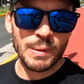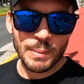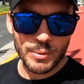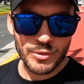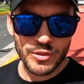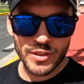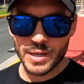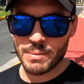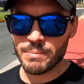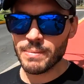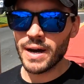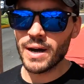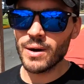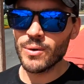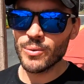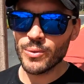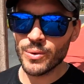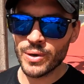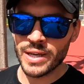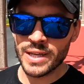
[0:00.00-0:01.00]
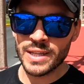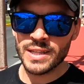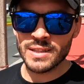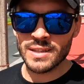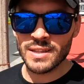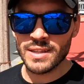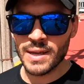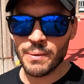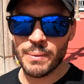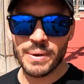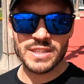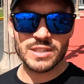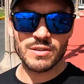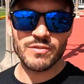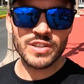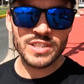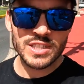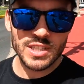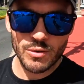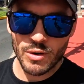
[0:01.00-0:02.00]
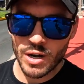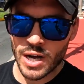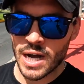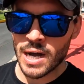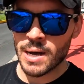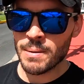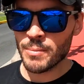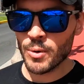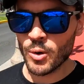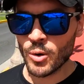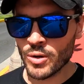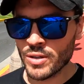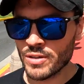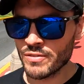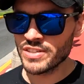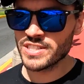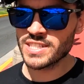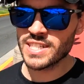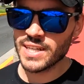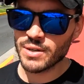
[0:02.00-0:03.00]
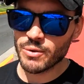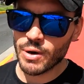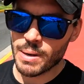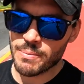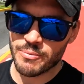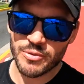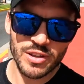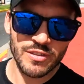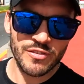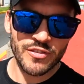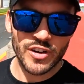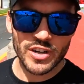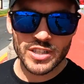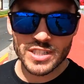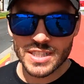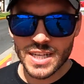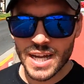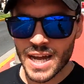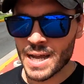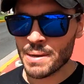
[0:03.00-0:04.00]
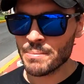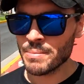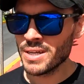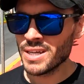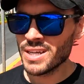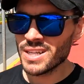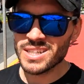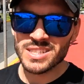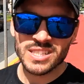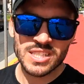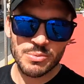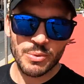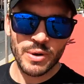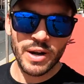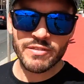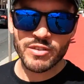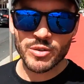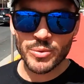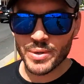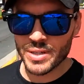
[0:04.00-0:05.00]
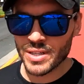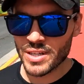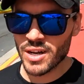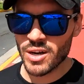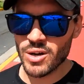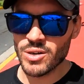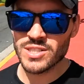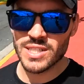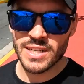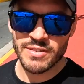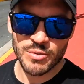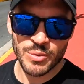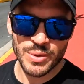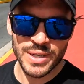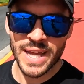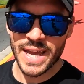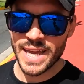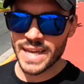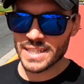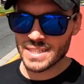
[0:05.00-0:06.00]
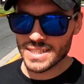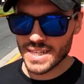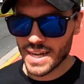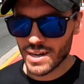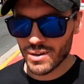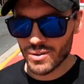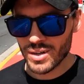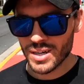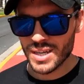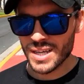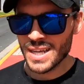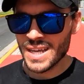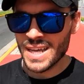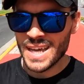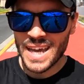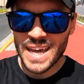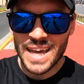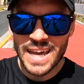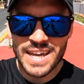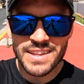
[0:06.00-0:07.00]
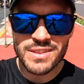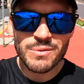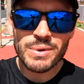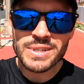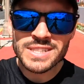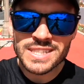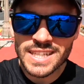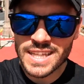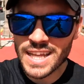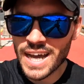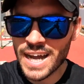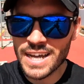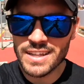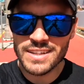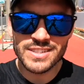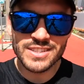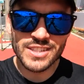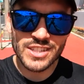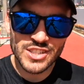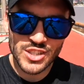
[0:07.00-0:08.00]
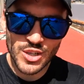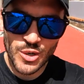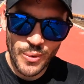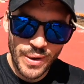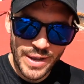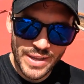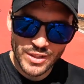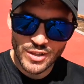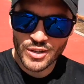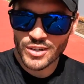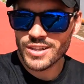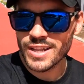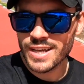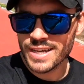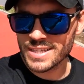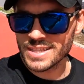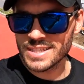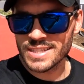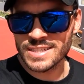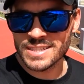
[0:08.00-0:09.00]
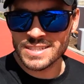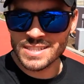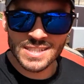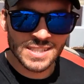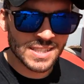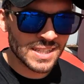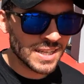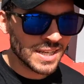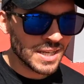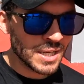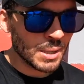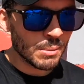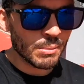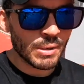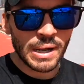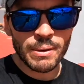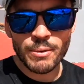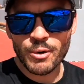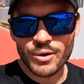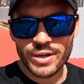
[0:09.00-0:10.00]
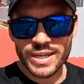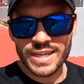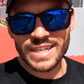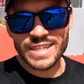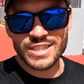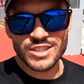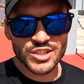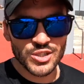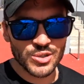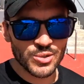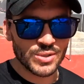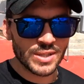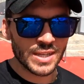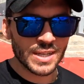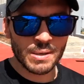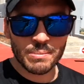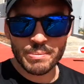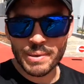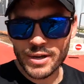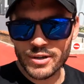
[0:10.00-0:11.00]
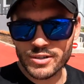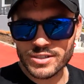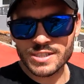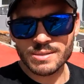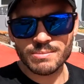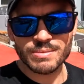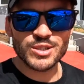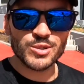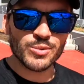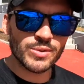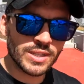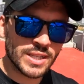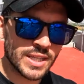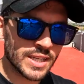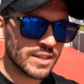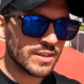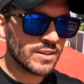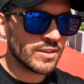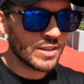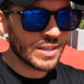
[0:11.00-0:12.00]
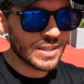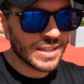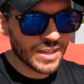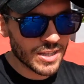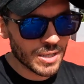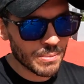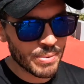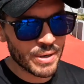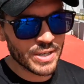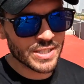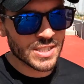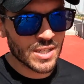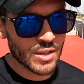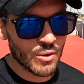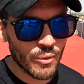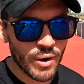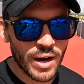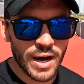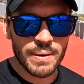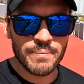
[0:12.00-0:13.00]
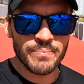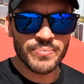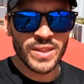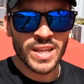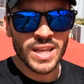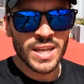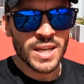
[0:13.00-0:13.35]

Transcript: people think about when they want to visit Guam or they're visiting Guam for the first time. This is where everyone goes, everyone hangs out. And the rest of the island doesn't quite look like this. But I won't get into the comparison between here and the other parts of Guam.